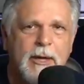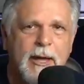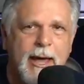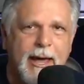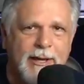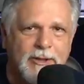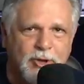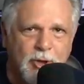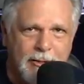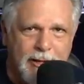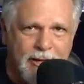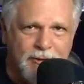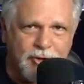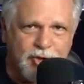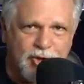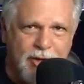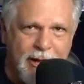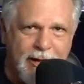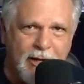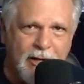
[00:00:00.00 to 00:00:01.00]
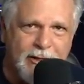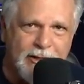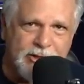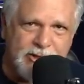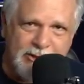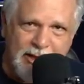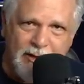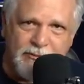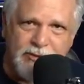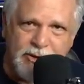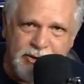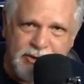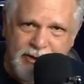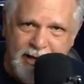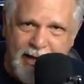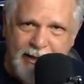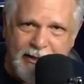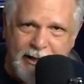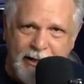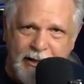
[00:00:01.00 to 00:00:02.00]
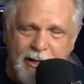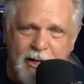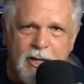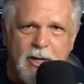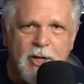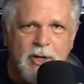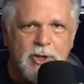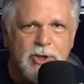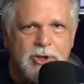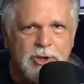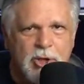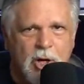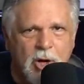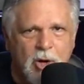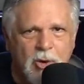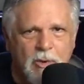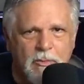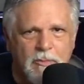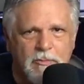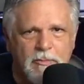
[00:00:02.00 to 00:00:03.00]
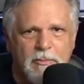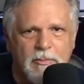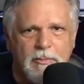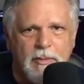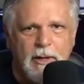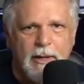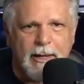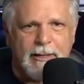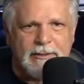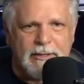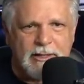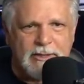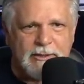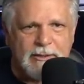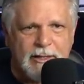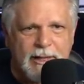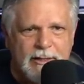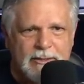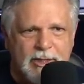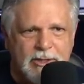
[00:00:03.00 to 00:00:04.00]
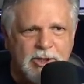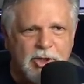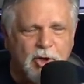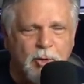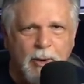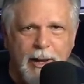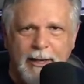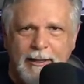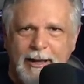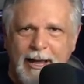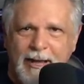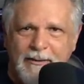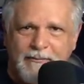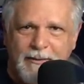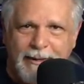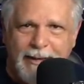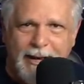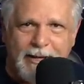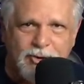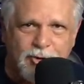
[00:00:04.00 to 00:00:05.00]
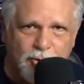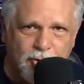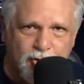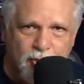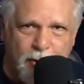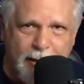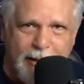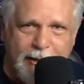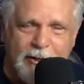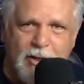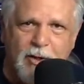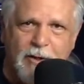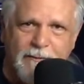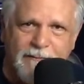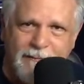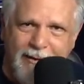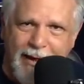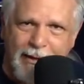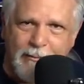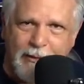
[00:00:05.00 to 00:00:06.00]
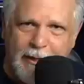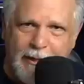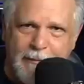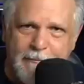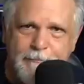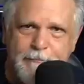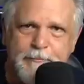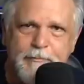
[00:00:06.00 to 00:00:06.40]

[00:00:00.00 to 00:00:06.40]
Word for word: And so now the channel is self-sustaining, so it doesn't create a financial drain on the family,